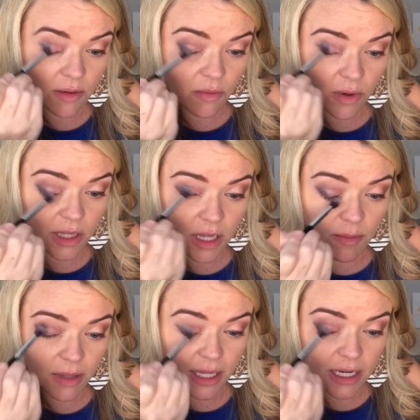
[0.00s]
really
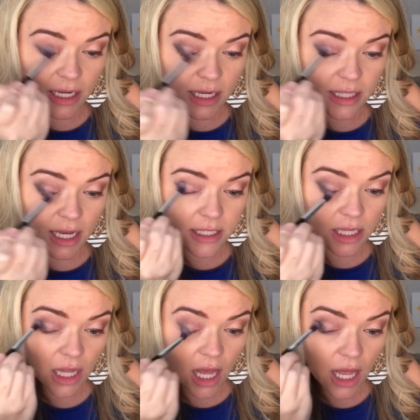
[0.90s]
blend it because it has a
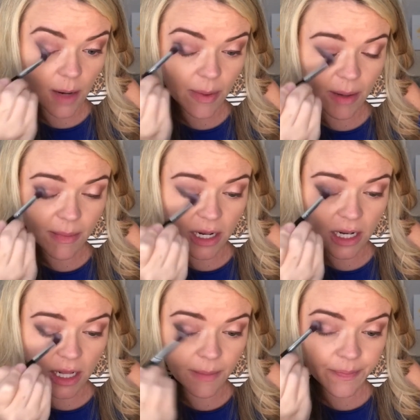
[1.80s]
lot of pigment in
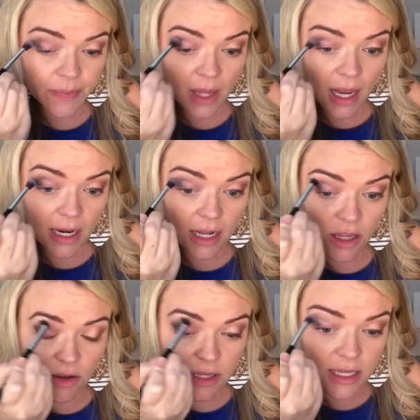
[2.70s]
it. Now
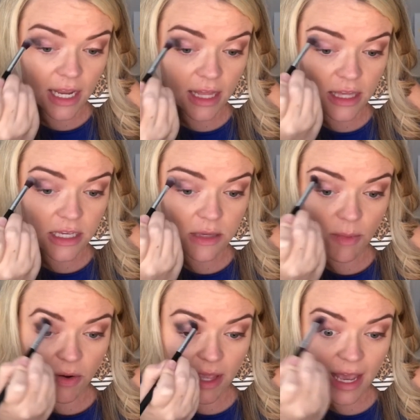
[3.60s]
you can take this
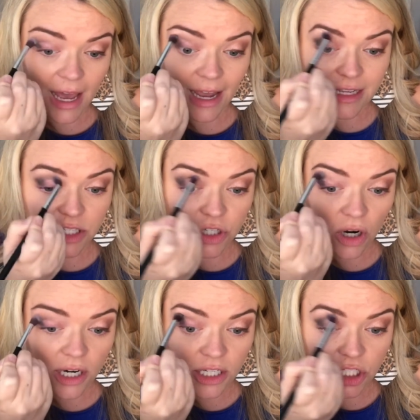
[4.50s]
smoky eye as
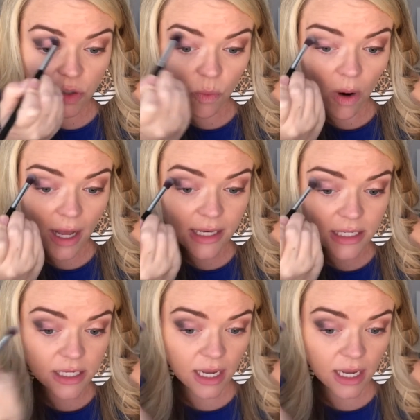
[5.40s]
dark as you want,